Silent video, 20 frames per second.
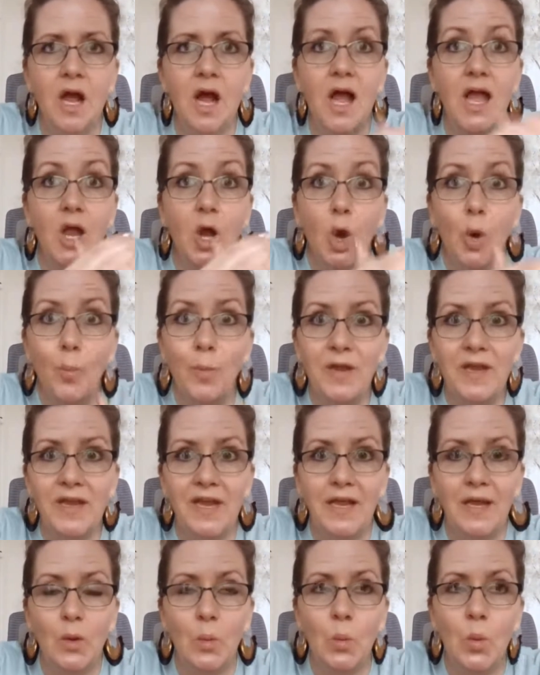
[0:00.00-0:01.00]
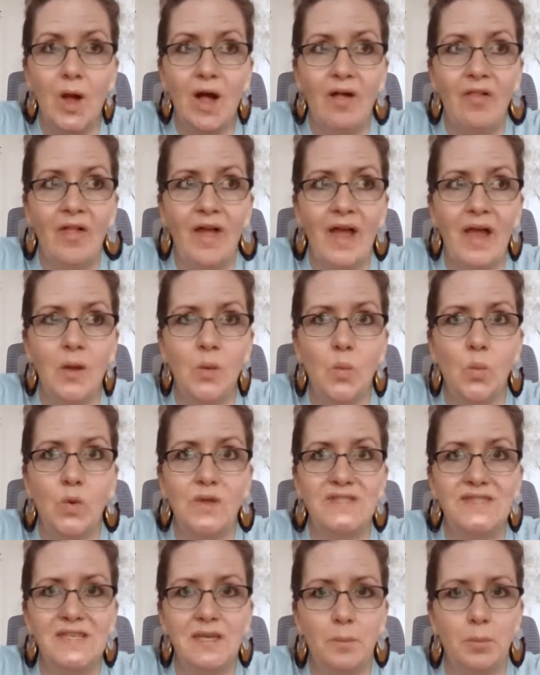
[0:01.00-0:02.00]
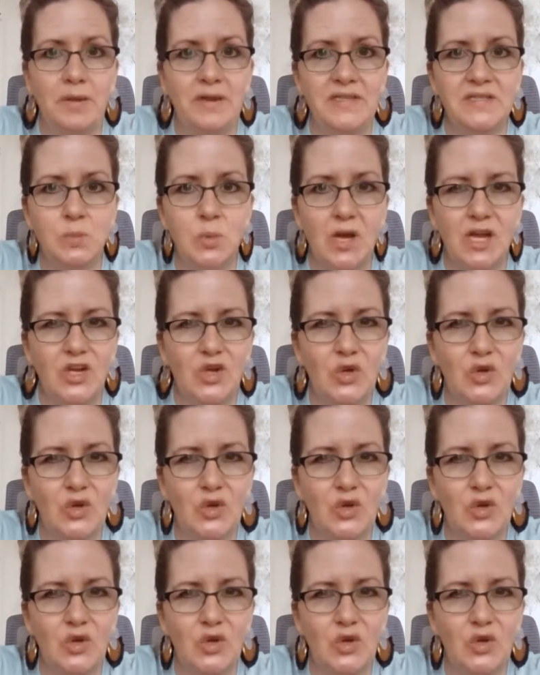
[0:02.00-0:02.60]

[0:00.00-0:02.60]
I opened it while I was in a place where I